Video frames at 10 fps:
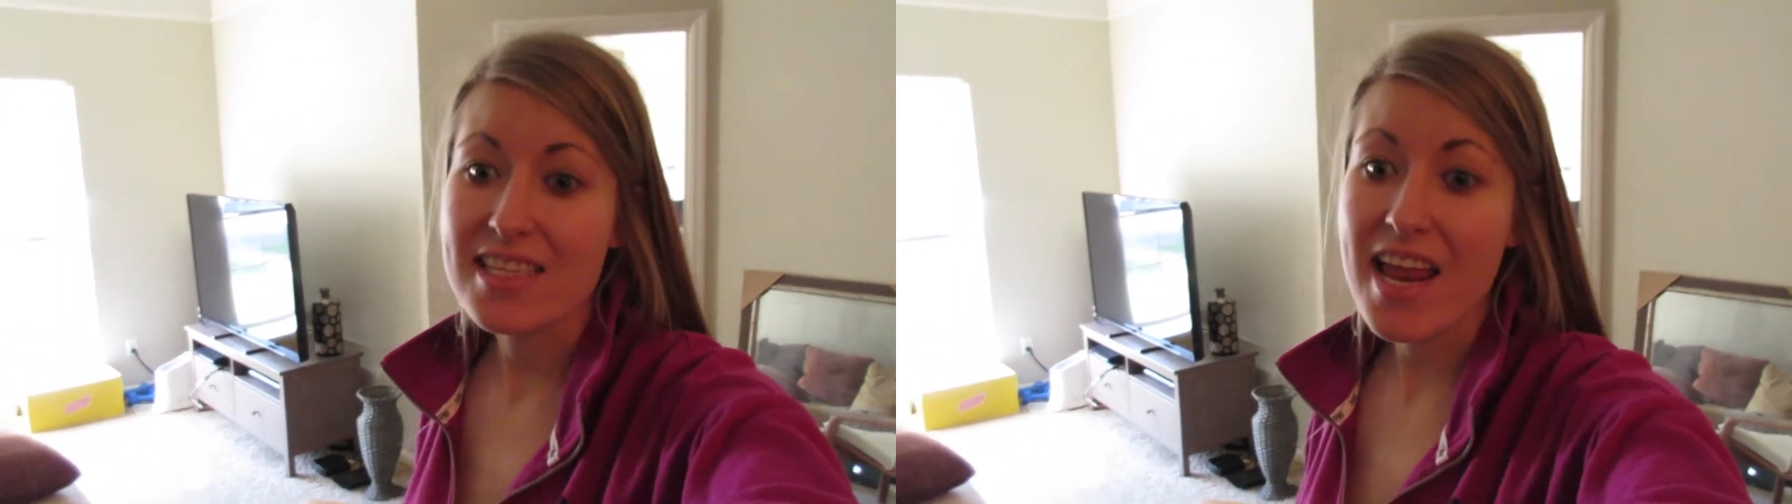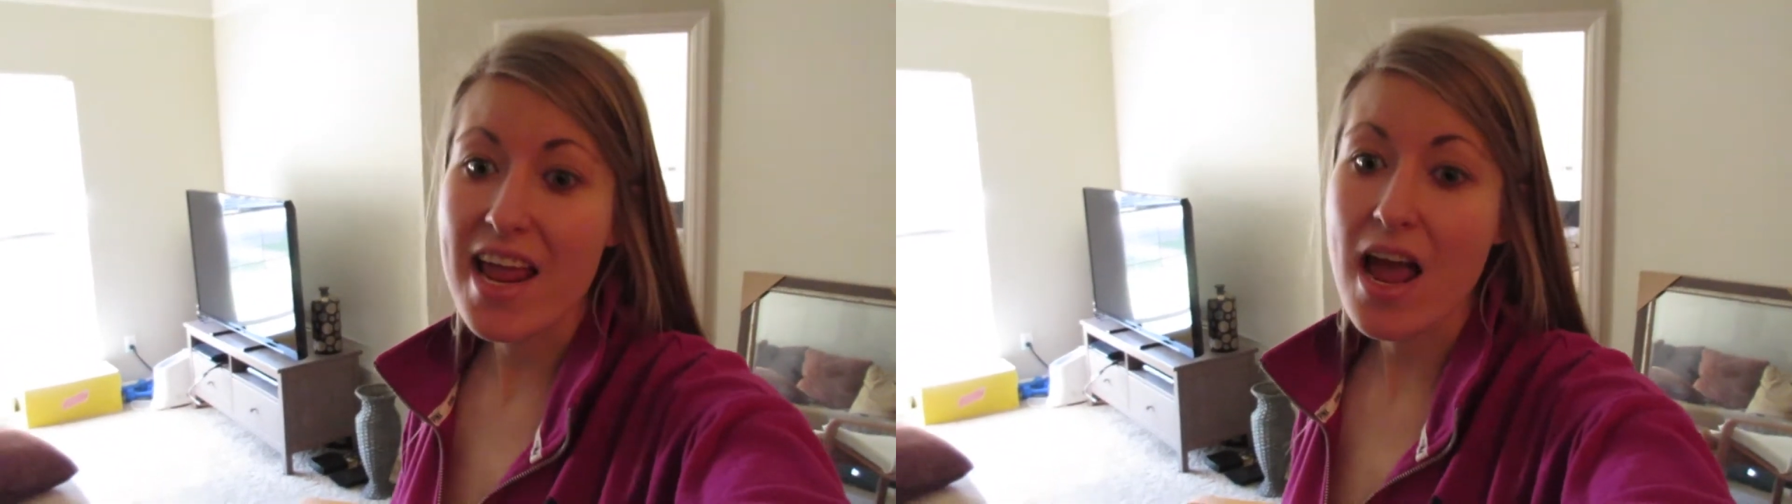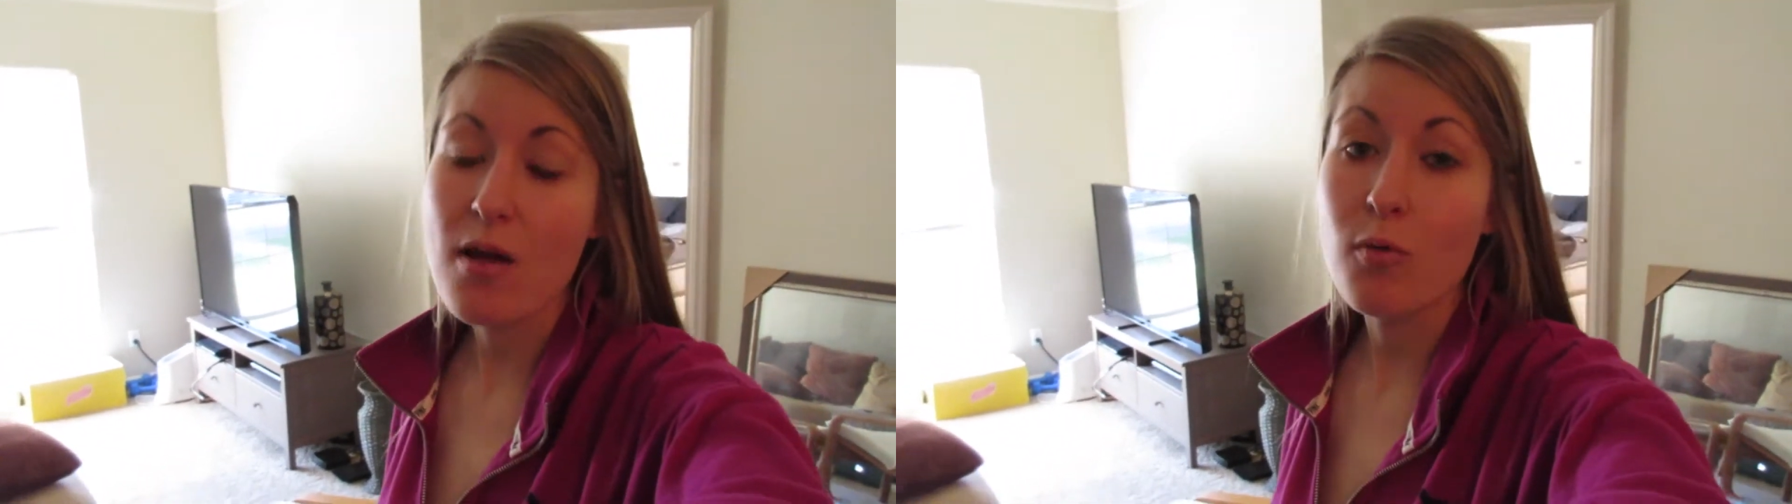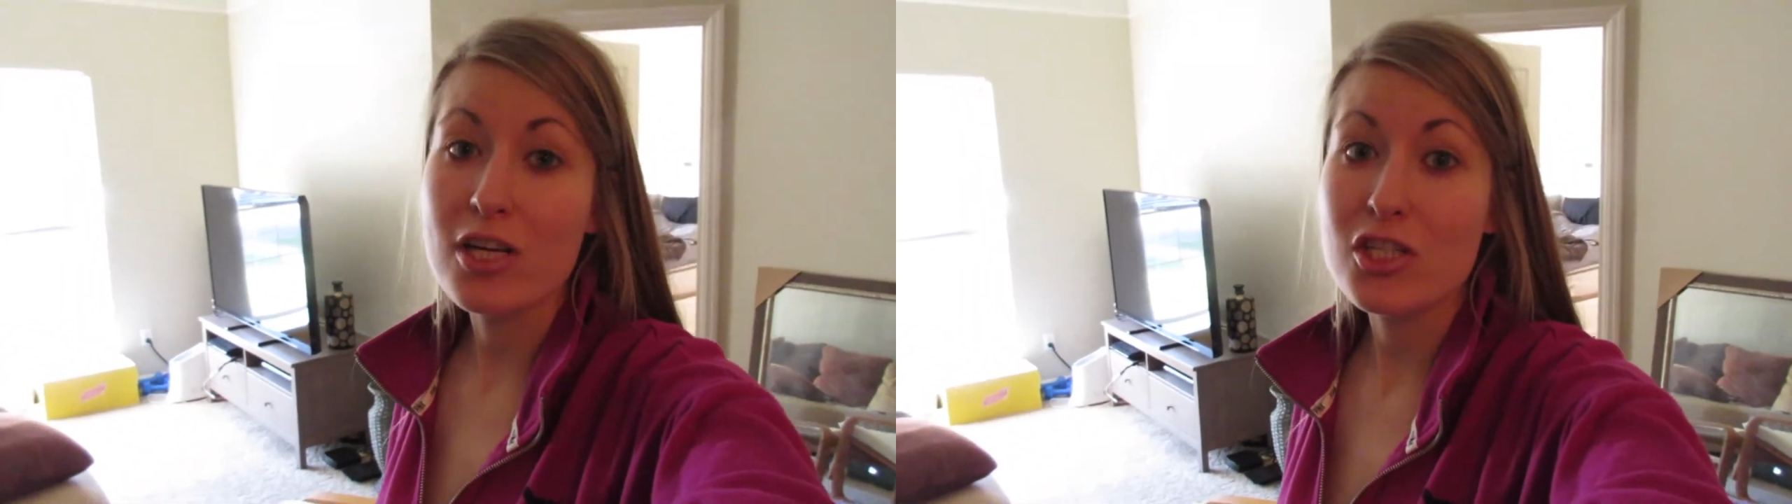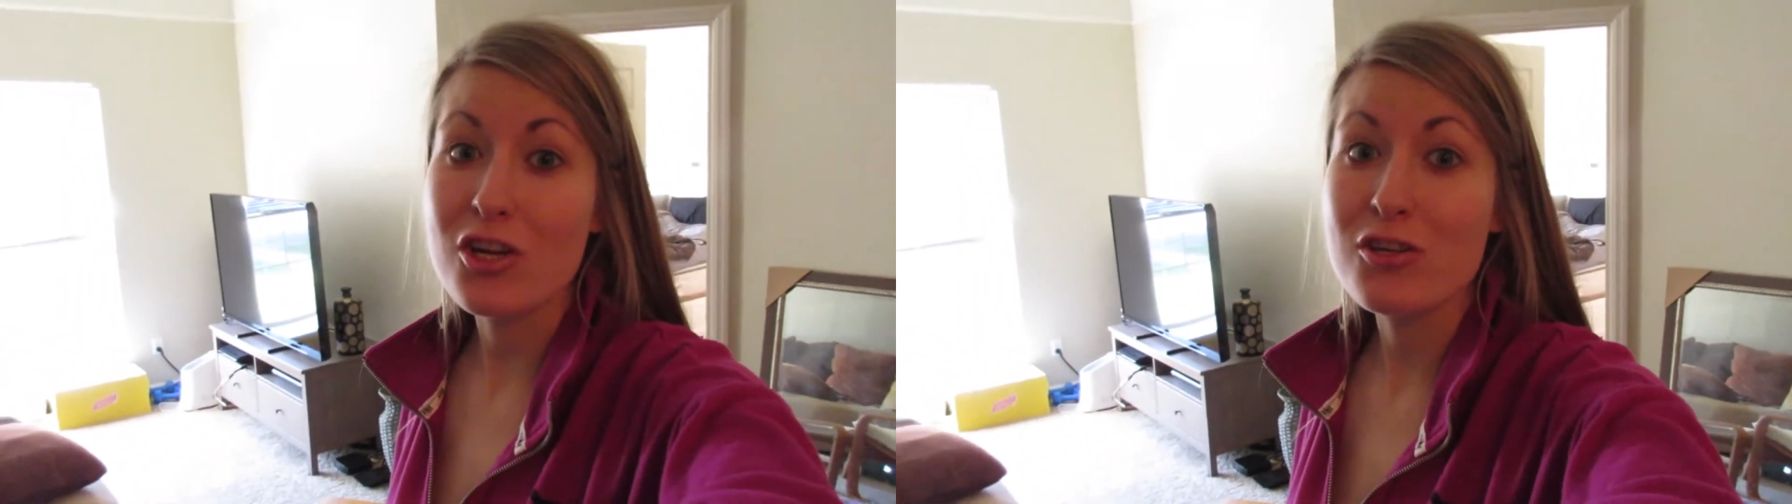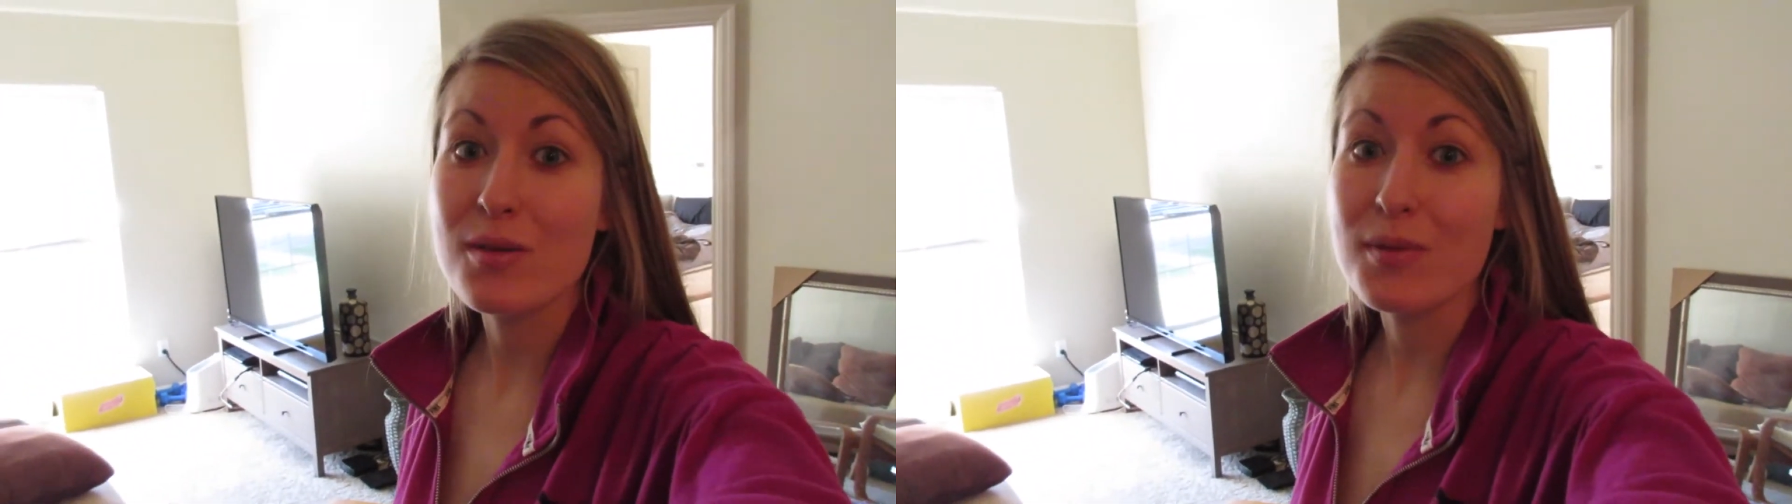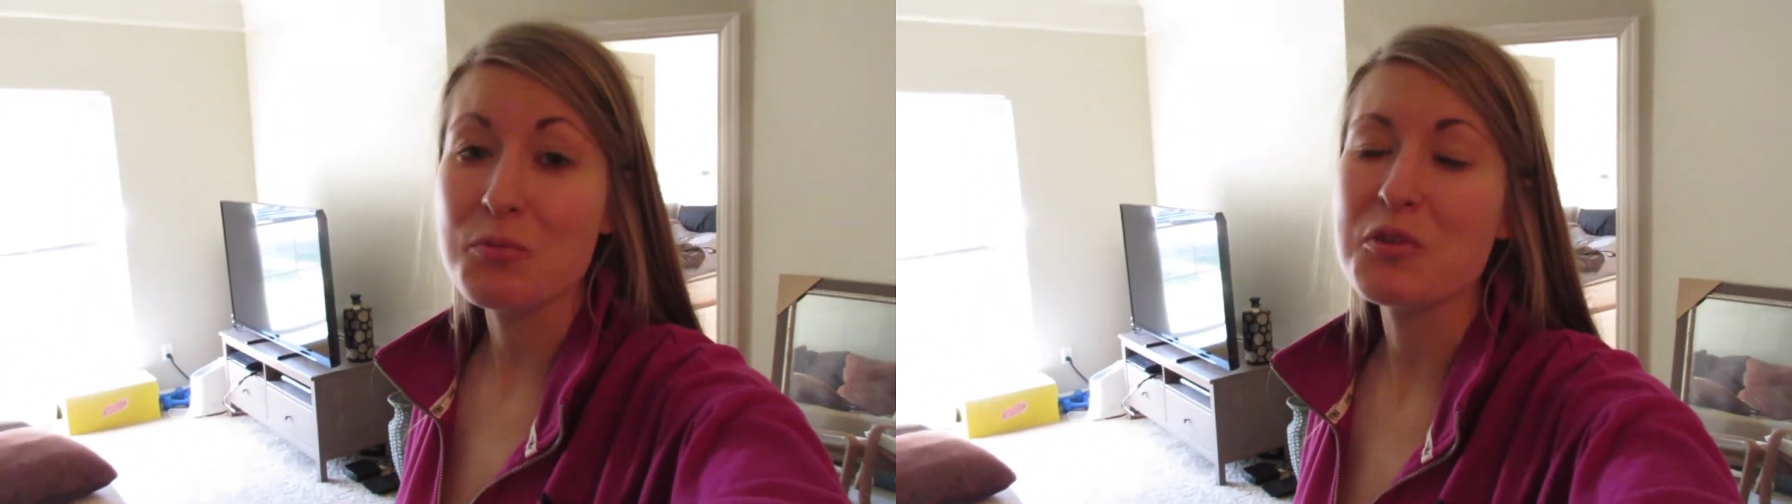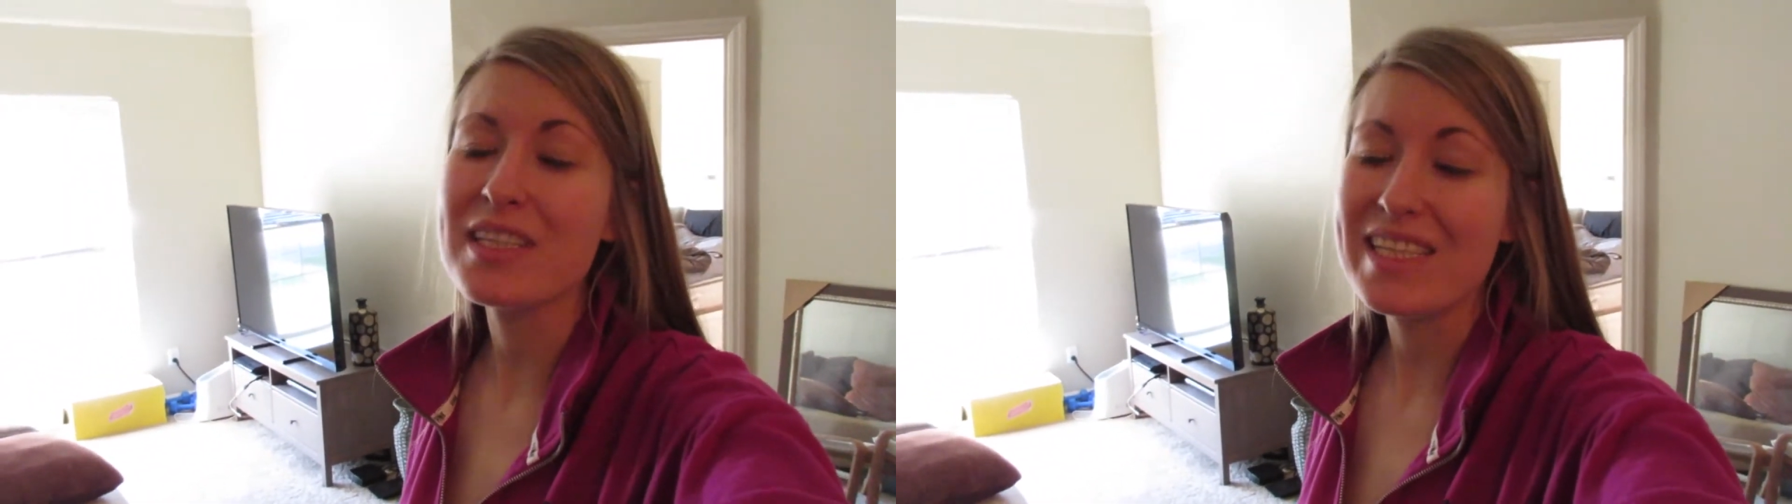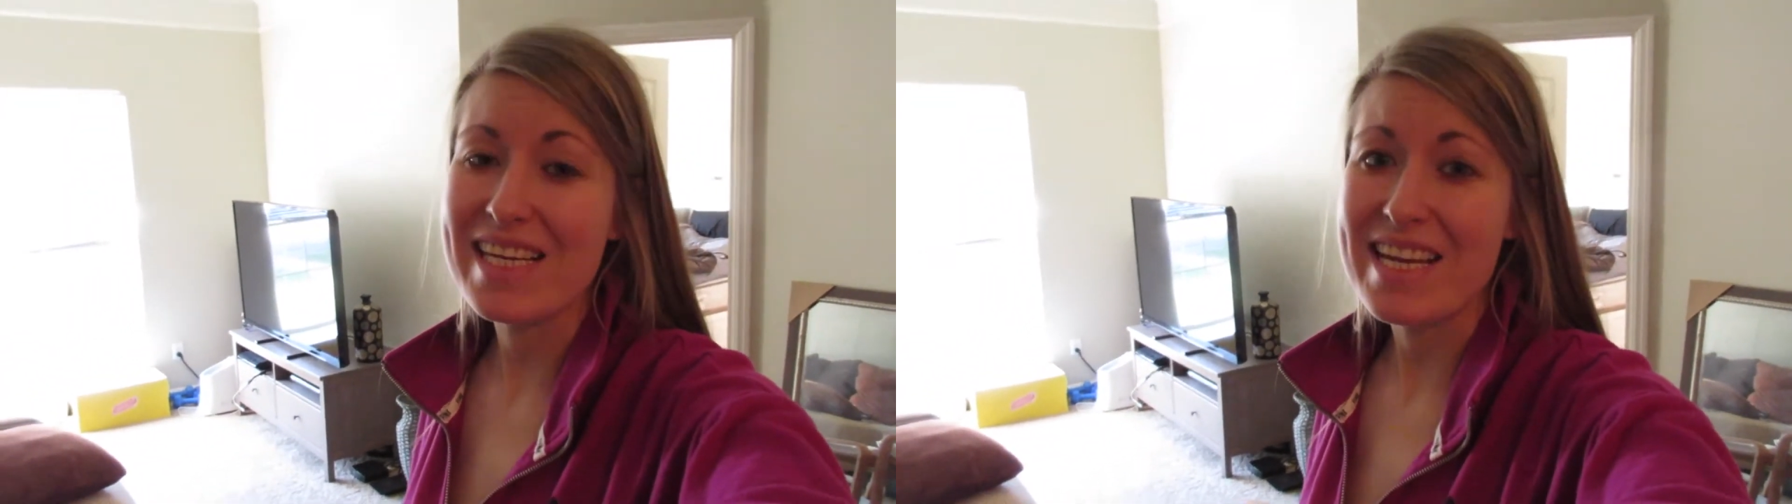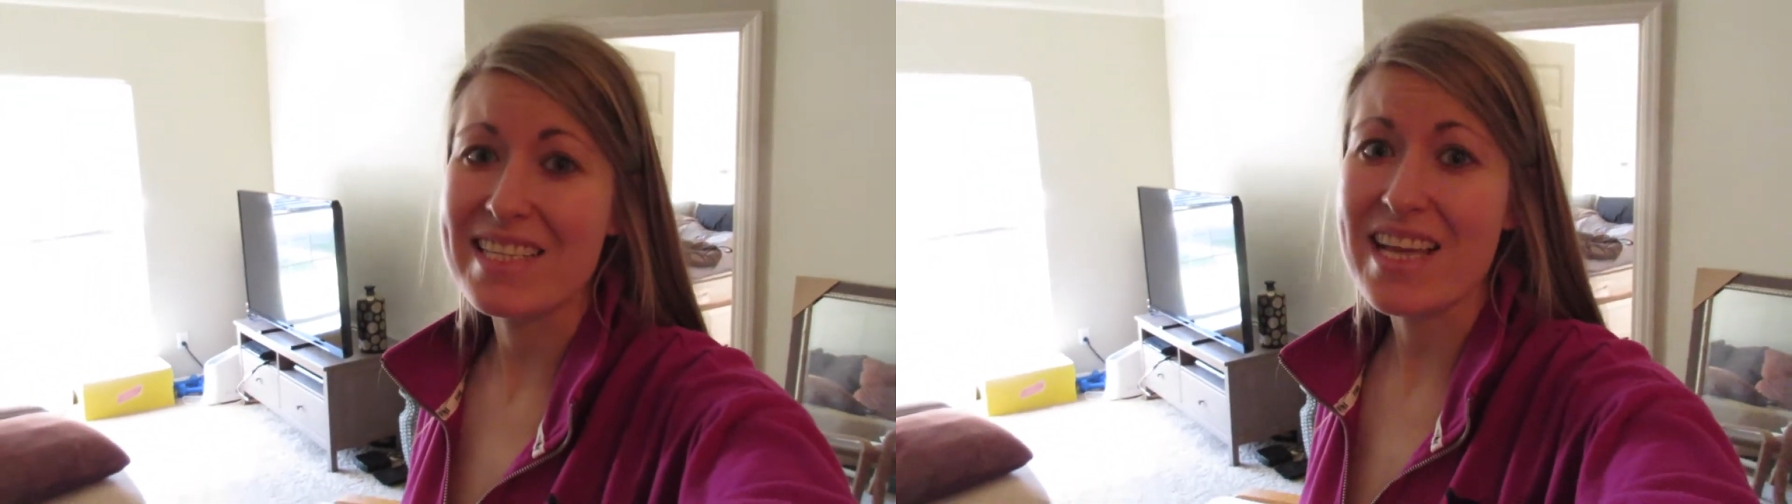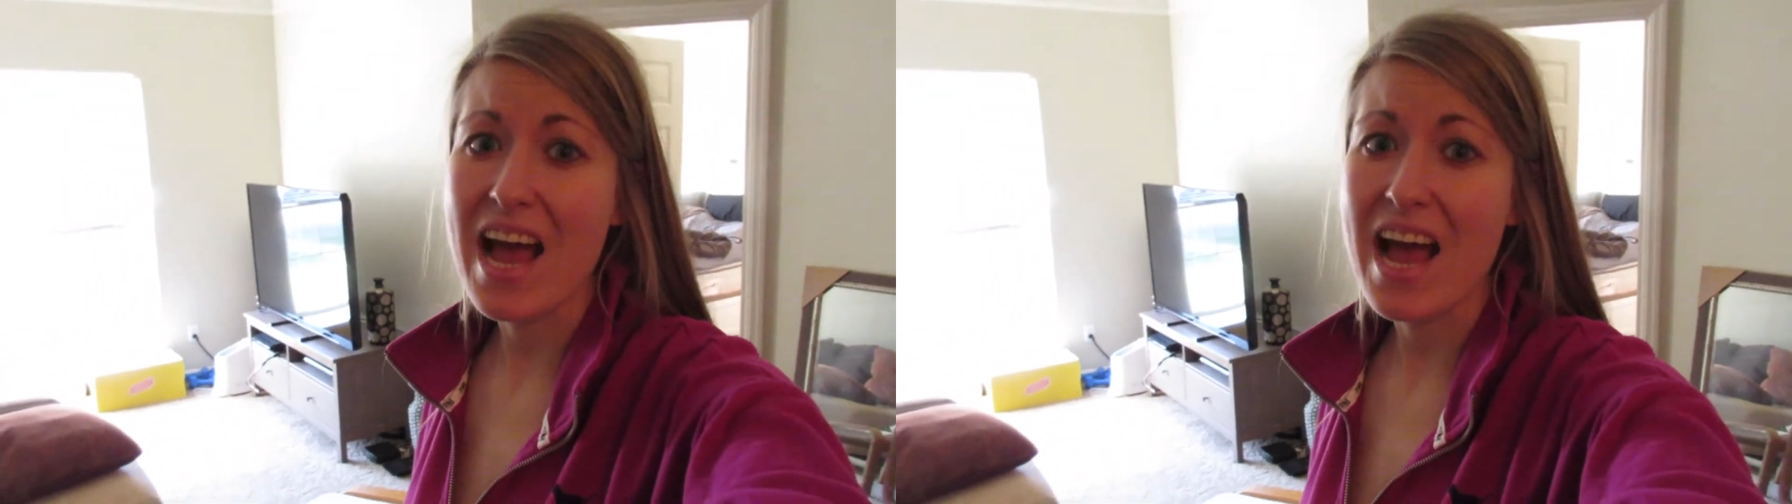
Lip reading: Today I want to show you something really neat.